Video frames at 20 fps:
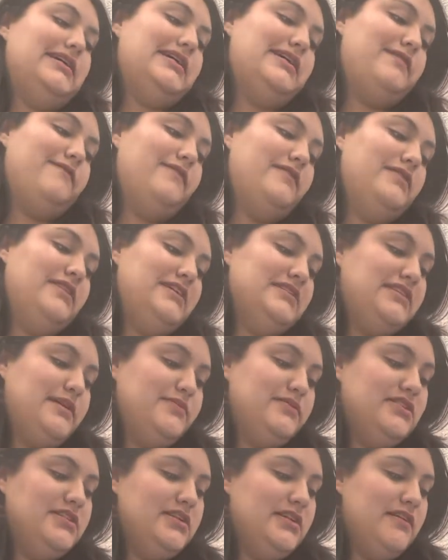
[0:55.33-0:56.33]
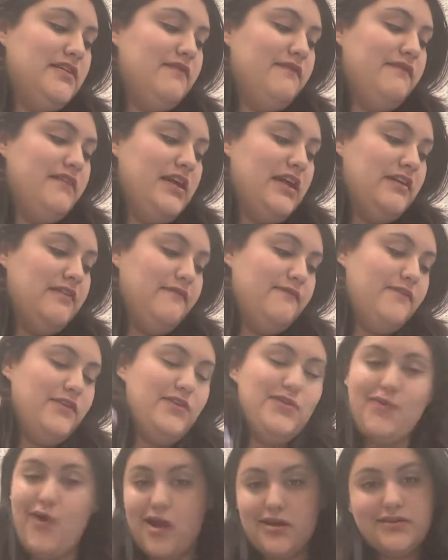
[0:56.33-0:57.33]
for the exception of a
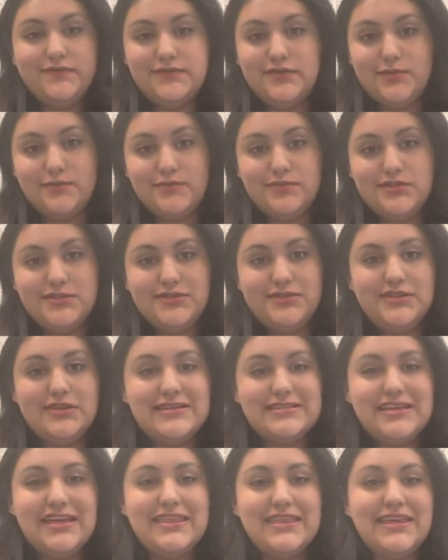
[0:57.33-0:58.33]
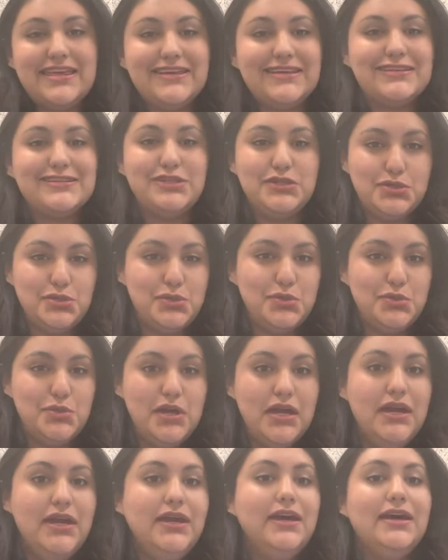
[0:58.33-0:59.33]
few octave jumps. There's, I think, 2.
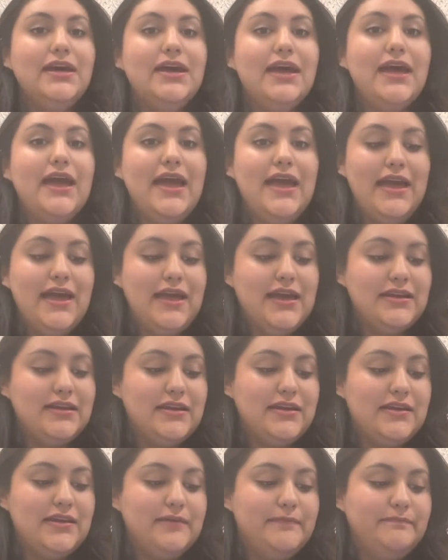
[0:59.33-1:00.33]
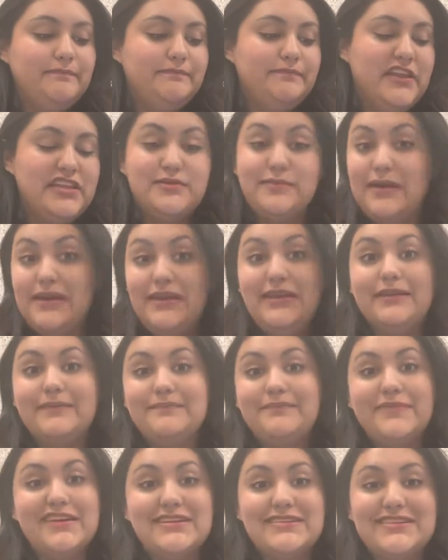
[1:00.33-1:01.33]
And that's about
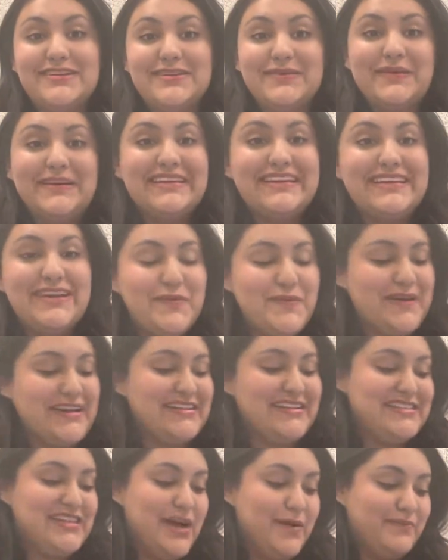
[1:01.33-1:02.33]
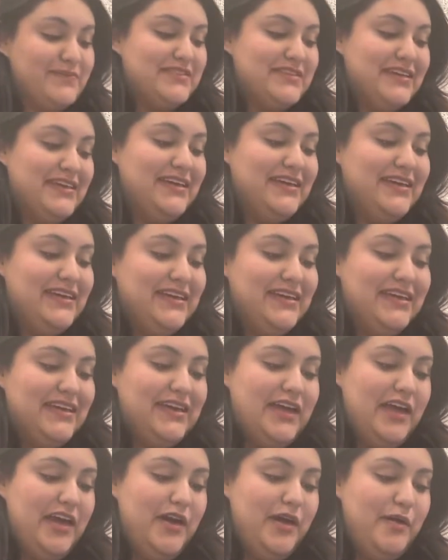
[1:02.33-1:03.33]
it. There's really no big jumps.
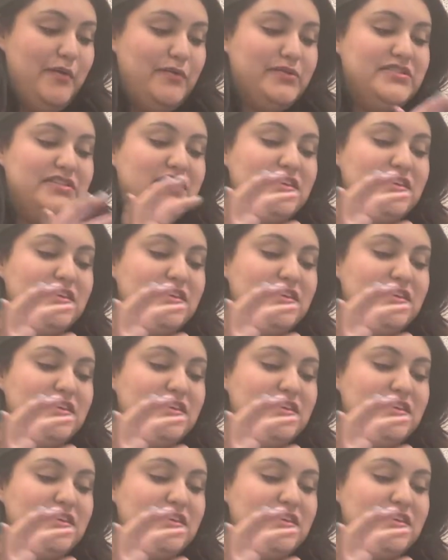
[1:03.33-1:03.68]
We'll see